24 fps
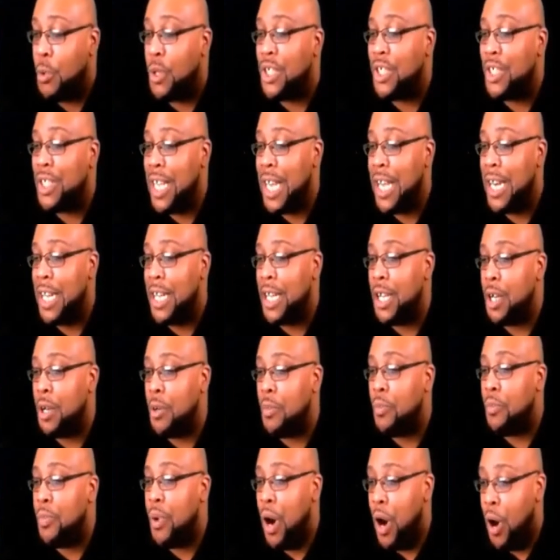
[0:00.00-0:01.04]
telling
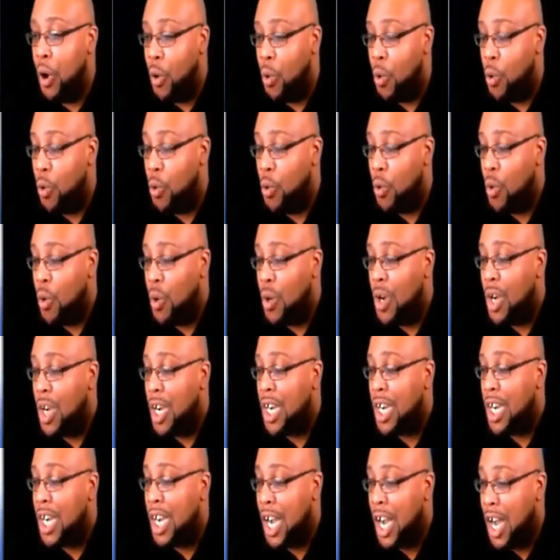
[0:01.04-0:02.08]
him, bro,
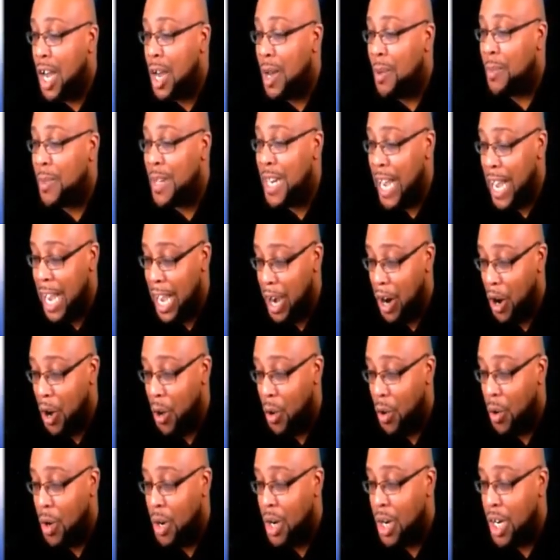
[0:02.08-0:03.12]
calm
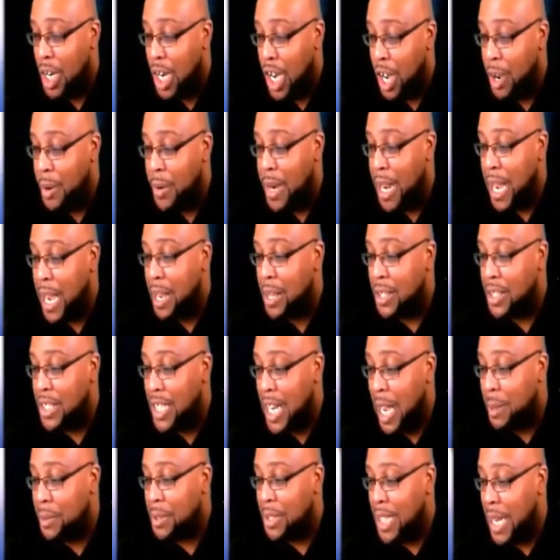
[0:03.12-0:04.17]
down,
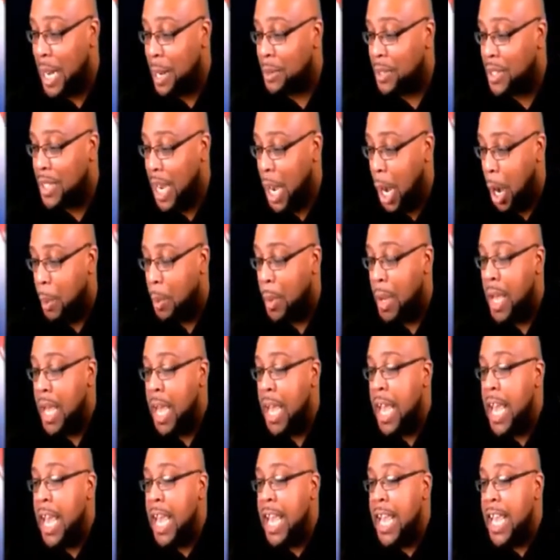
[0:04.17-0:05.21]
stop.
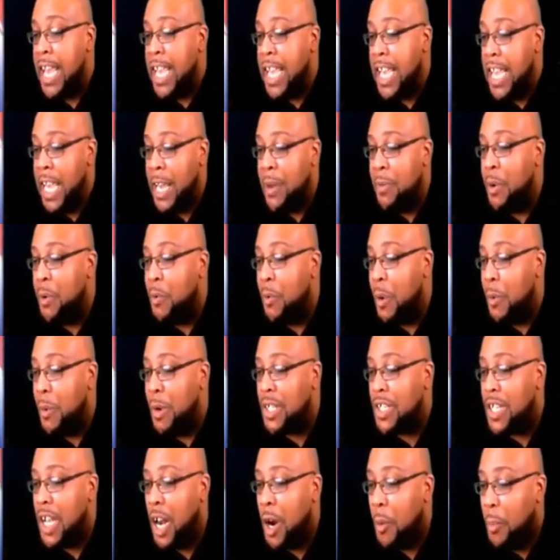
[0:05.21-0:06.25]
Even when we
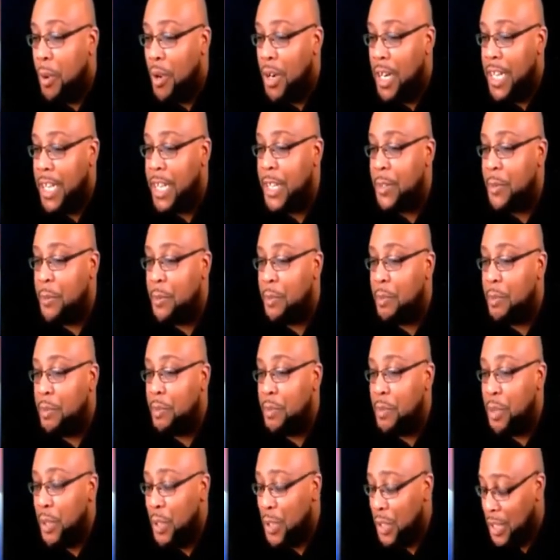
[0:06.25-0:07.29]
saw the police
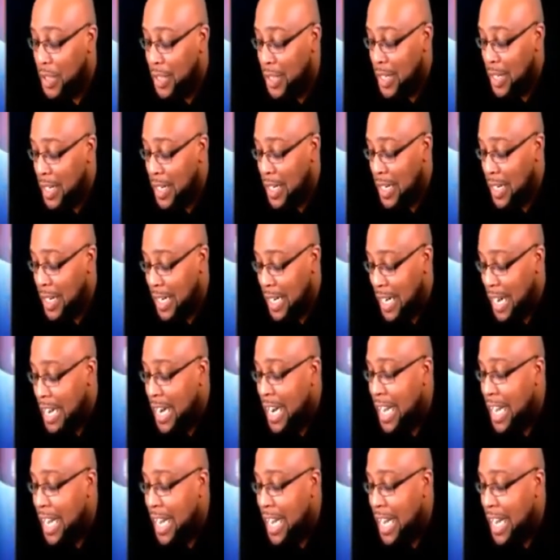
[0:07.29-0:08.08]
put kind of like